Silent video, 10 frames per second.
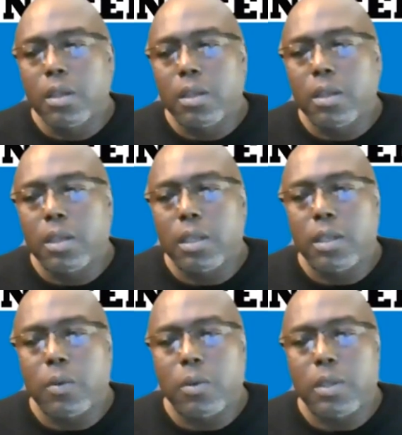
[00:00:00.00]

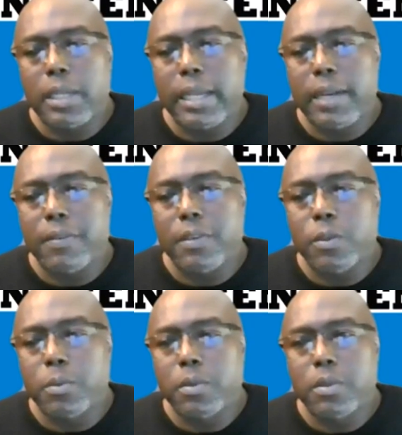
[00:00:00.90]
They have
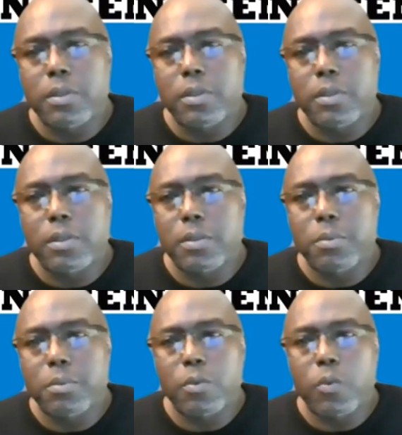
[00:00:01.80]
numerous
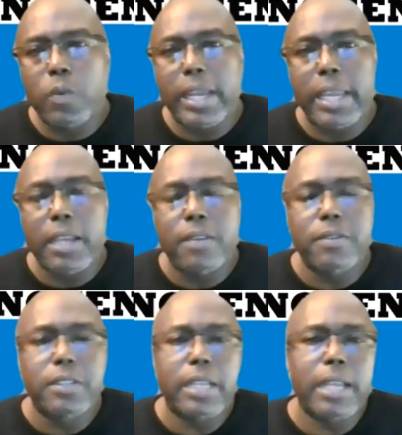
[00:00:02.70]

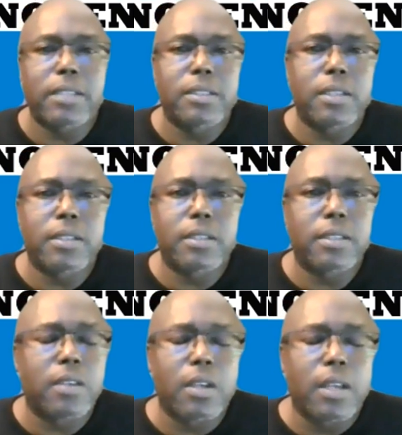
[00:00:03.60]
ways, as such as
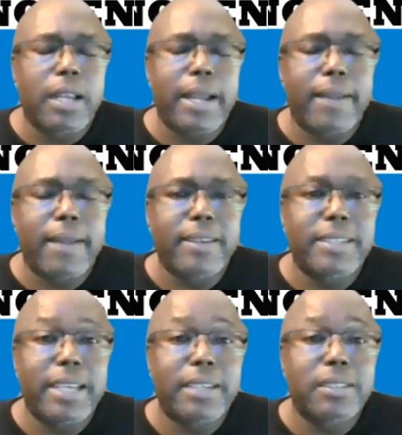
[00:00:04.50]
how they
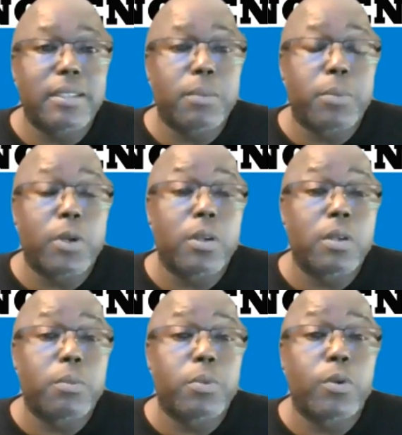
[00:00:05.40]
change the burden of
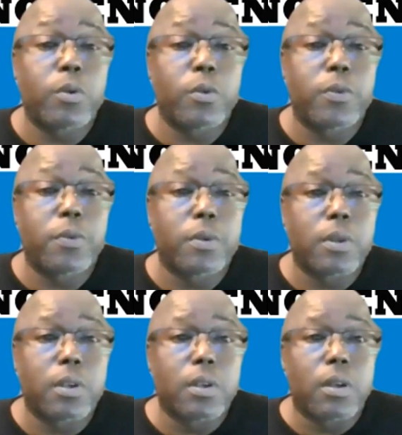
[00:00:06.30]
proof
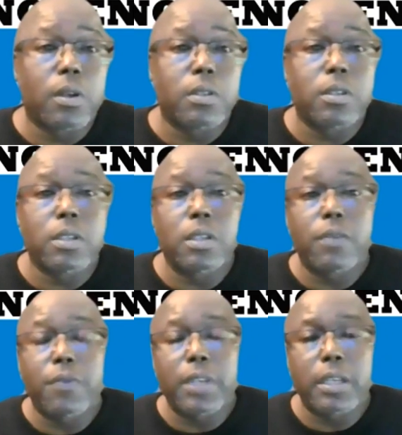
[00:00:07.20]
onto the
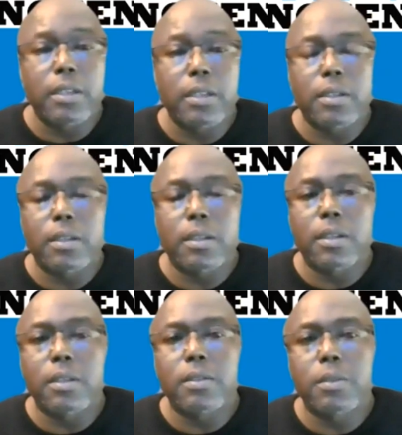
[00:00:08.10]
defendant
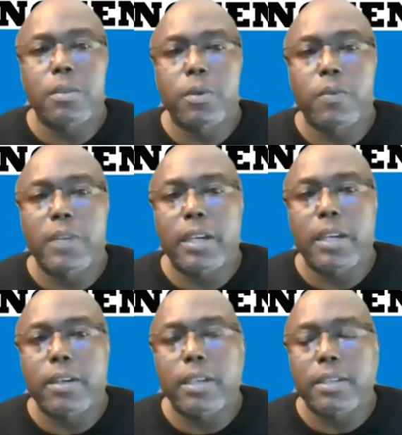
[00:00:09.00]
and to prove they're
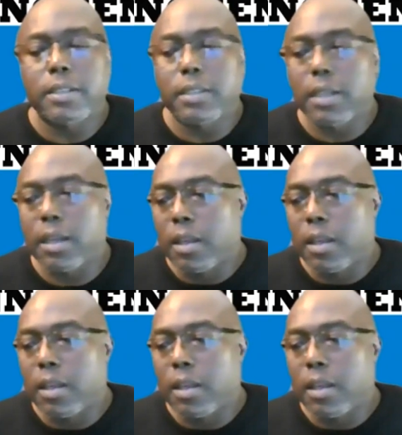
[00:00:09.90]
innocent.